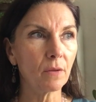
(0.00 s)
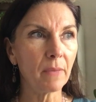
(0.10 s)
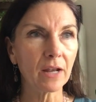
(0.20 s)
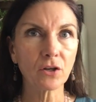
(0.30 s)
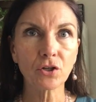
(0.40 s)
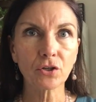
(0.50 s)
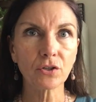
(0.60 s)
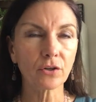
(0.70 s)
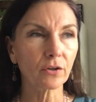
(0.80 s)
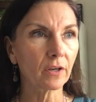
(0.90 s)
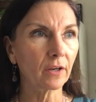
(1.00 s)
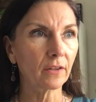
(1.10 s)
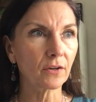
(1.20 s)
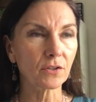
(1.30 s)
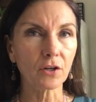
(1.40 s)

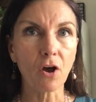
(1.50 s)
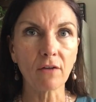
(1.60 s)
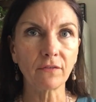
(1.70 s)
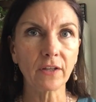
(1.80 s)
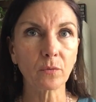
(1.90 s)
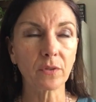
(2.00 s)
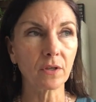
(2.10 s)
there's a conflict with